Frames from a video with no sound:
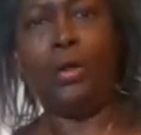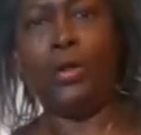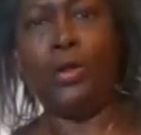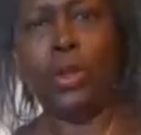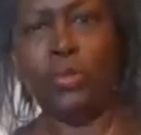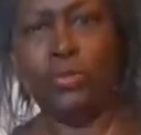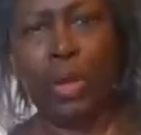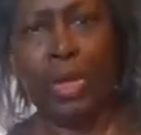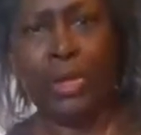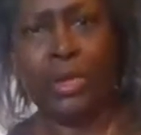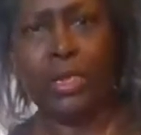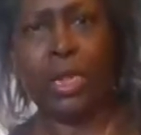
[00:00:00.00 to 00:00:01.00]
no
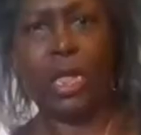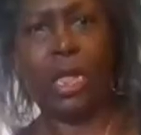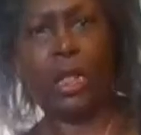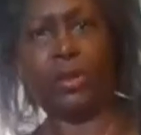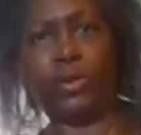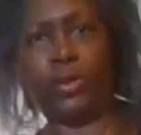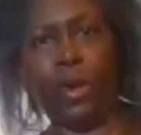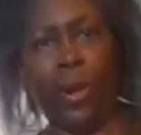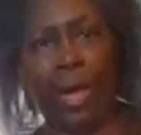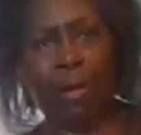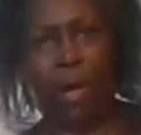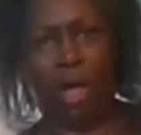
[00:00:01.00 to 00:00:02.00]
drugs, no
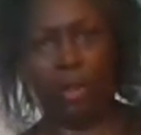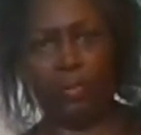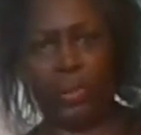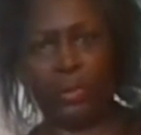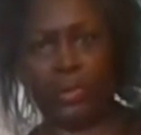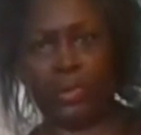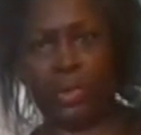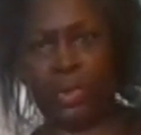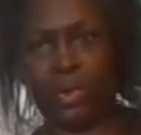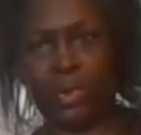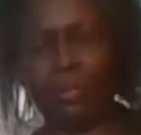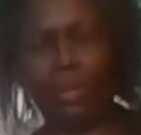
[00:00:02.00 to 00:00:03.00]
alcohol abuse,
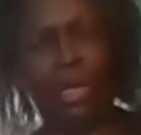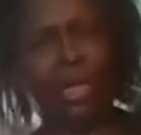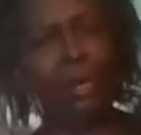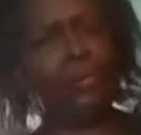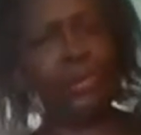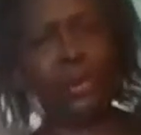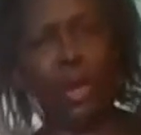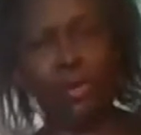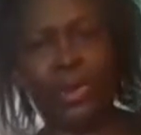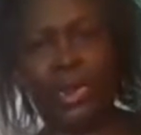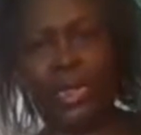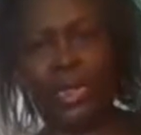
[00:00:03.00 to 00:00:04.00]
I'm
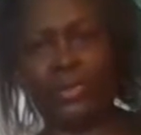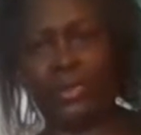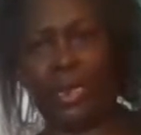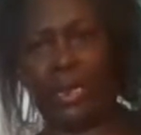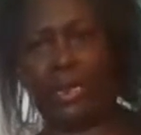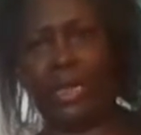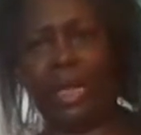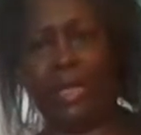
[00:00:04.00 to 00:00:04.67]
totally against it.